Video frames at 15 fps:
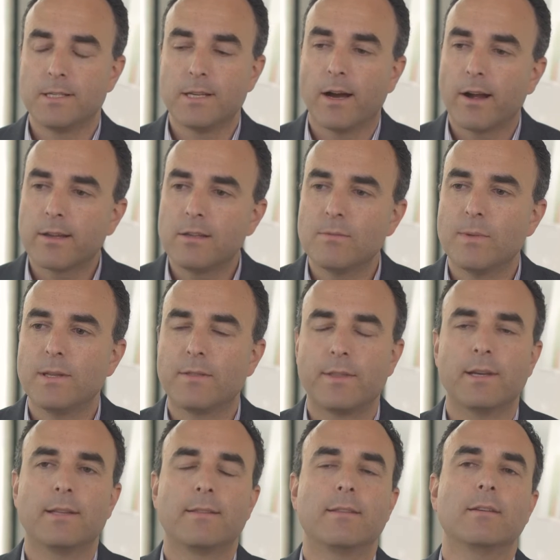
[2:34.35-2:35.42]
document
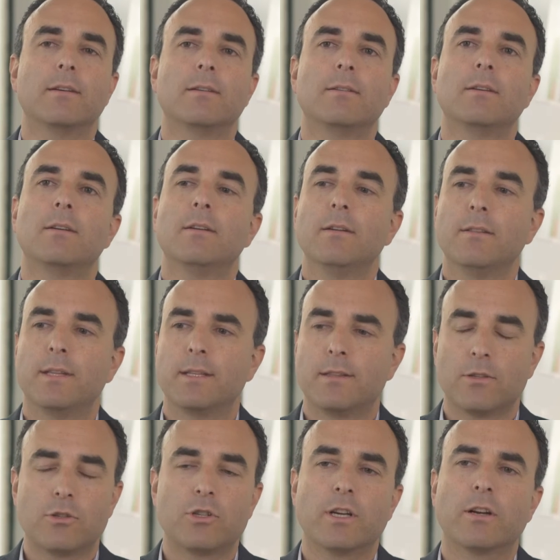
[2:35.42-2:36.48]
that
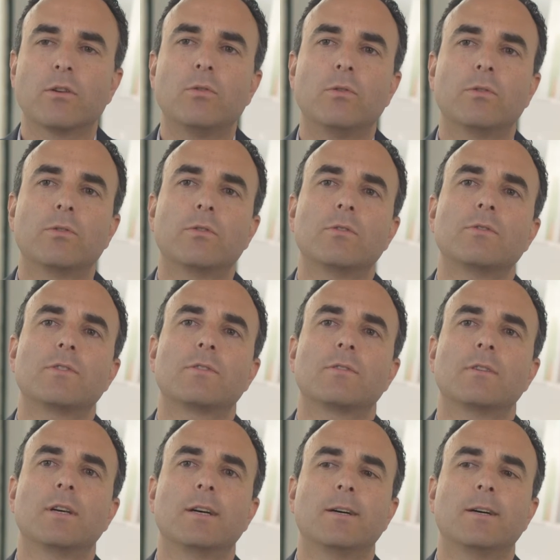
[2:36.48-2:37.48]
the shareholders